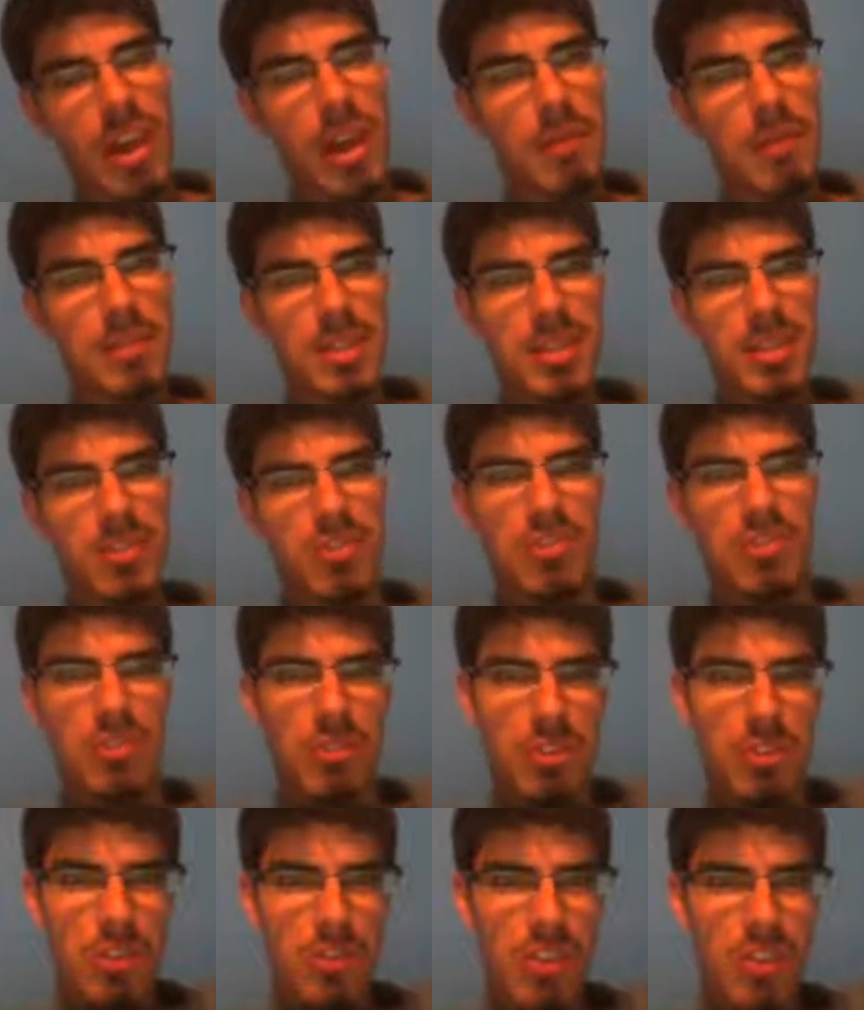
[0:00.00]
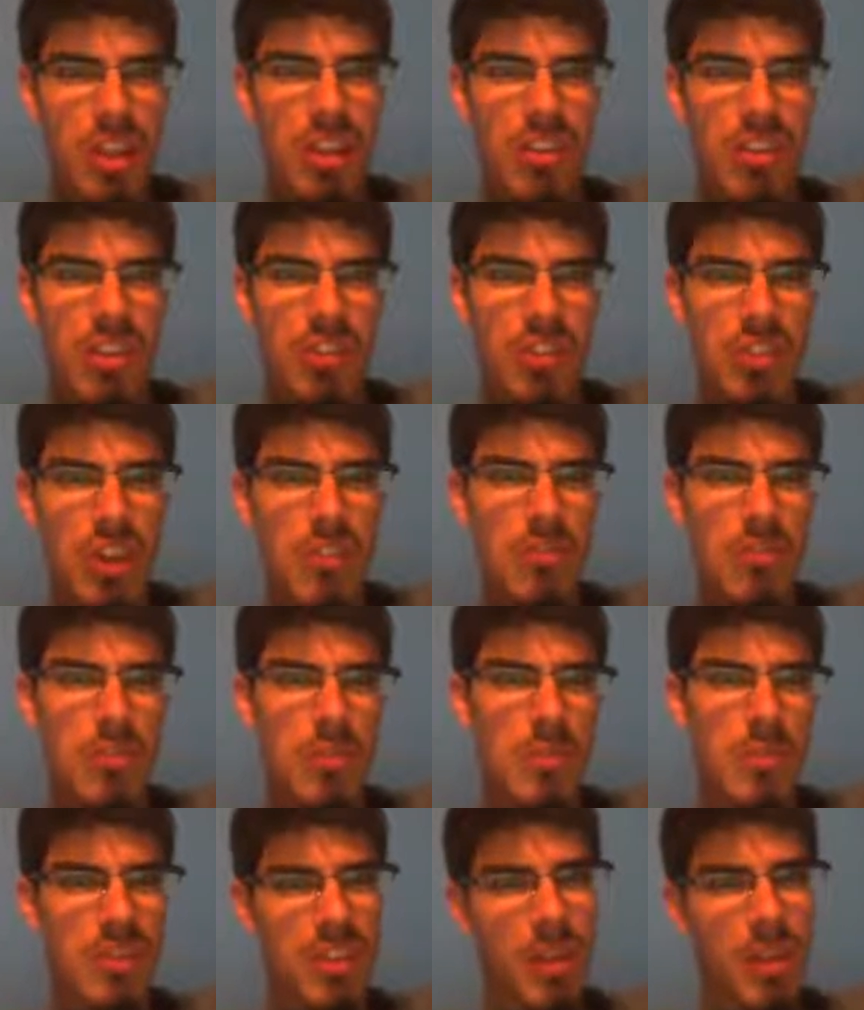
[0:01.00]
I mean, yes, New York City does have
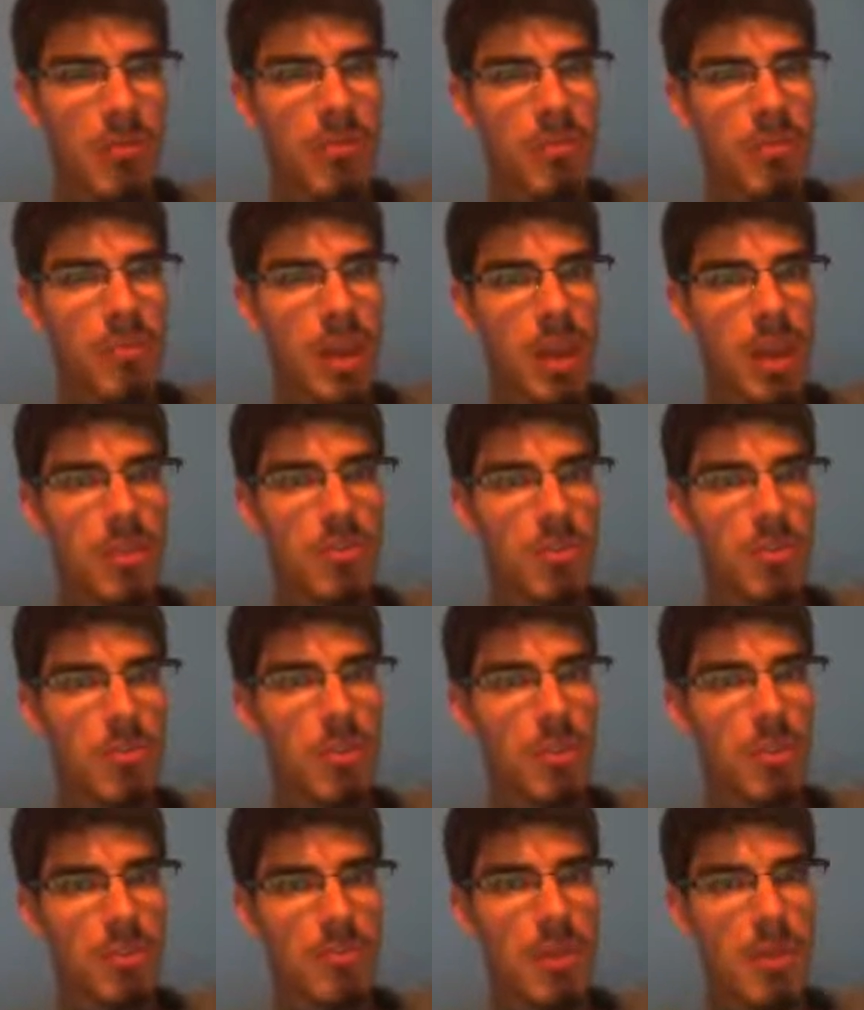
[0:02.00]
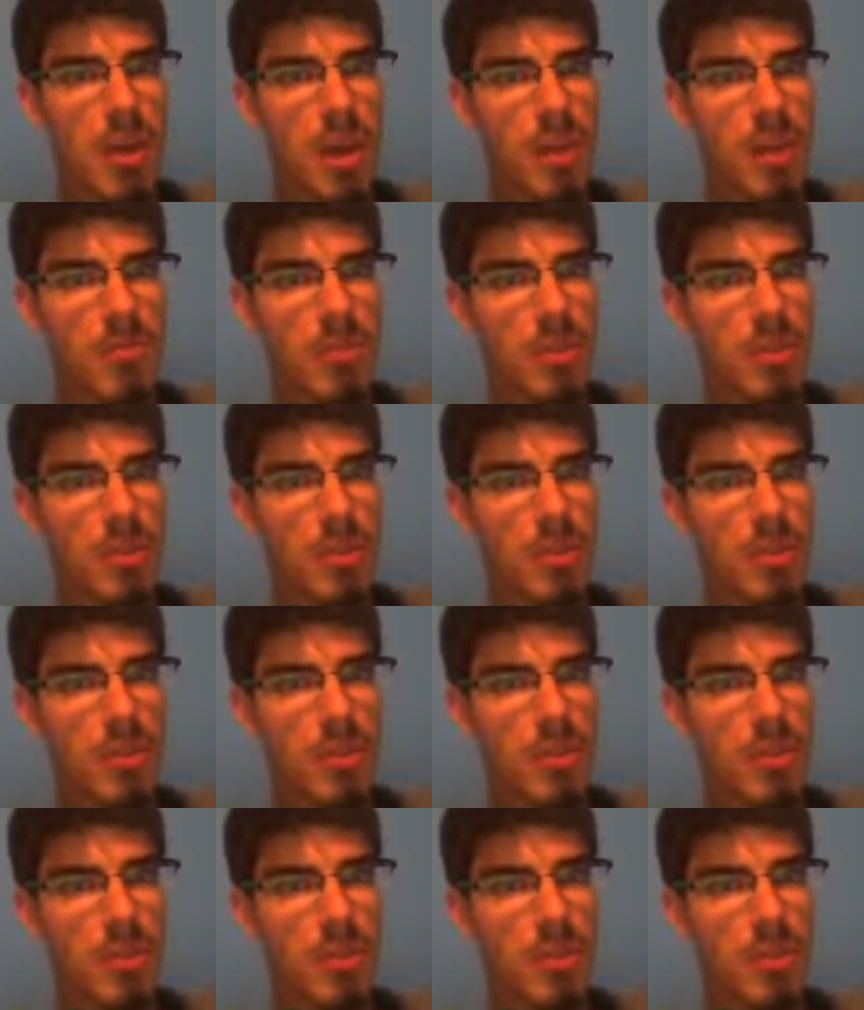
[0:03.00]
some attempt to build